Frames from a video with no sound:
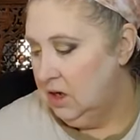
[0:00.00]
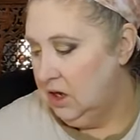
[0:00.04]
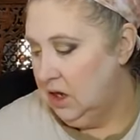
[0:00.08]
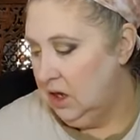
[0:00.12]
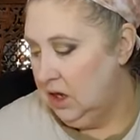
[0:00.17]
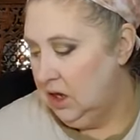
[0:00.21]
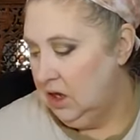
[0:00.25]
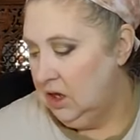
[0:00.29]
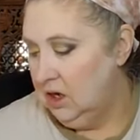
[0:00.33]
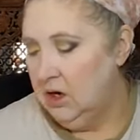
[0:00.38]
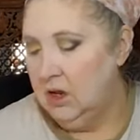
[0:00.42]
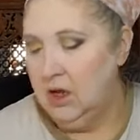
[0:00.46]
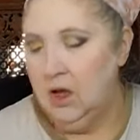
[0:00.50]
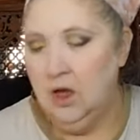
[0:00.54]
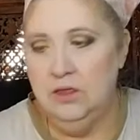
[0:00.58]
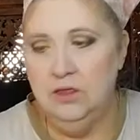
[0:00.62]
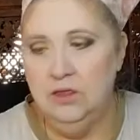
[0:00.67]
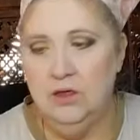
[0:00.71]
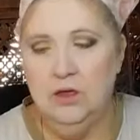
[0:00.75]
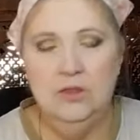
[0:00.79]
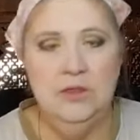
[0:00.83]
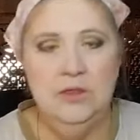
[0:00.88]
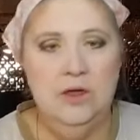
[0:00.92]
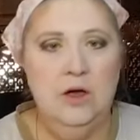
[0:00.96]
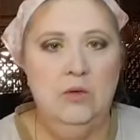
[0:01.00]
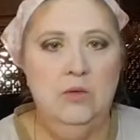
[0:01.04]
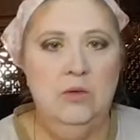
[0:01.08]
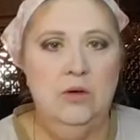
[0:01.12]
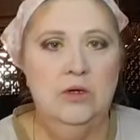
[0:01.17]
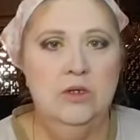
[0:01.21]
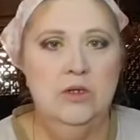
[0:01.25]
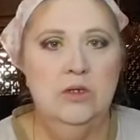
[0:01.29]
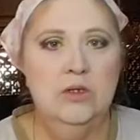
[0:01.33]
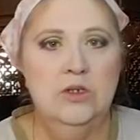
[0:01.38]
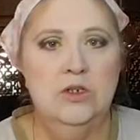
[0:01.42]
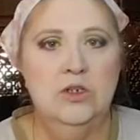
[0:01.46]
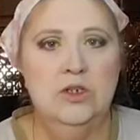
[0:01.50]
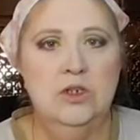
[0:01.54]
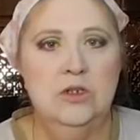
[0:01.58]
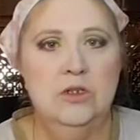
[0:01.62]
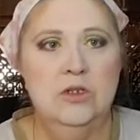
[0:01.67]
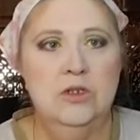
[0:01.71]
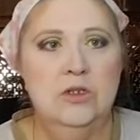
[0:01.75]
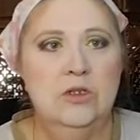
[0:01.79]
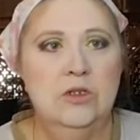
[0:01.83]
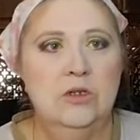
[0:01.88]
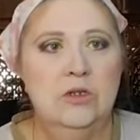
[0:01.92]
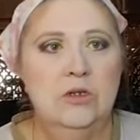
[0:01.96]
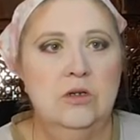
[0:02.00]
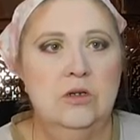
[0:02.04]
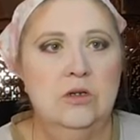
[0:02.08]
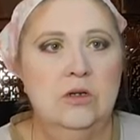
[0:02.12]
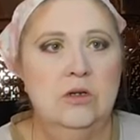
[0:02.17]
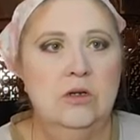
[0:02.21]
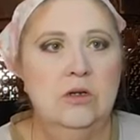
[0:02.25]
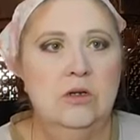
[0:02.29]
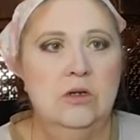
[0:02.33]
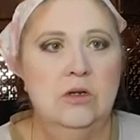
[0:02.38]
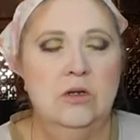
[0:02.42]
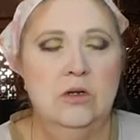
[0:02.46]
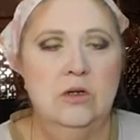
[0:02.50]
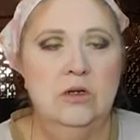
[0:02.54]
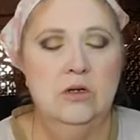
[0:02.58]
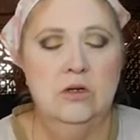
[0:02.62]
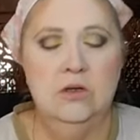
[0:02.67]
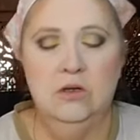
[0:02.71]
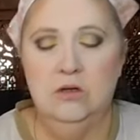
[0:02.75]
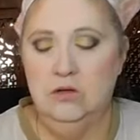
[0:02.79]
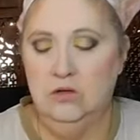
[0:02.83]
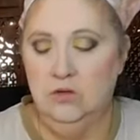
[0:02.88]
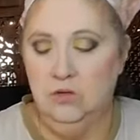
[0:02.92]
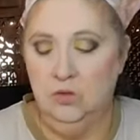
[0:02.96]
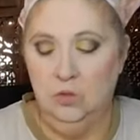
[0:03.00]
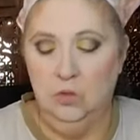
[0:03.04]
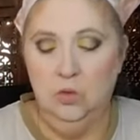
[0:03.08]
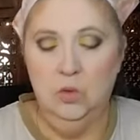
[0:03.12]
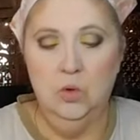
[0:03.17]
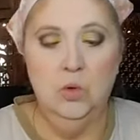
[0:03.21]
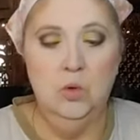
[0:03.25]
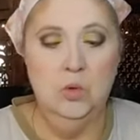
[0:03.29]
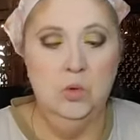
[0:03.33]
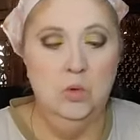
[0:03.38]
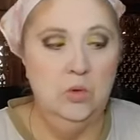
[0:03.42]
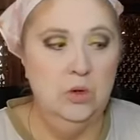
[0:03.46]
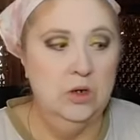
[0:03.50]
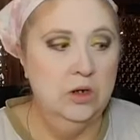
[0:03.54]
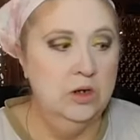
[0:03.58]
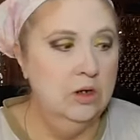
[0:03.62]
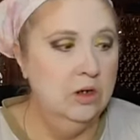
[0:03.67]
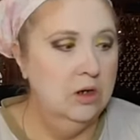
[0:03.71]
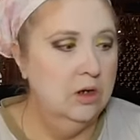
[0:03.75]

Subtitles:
And I thought that was just rude.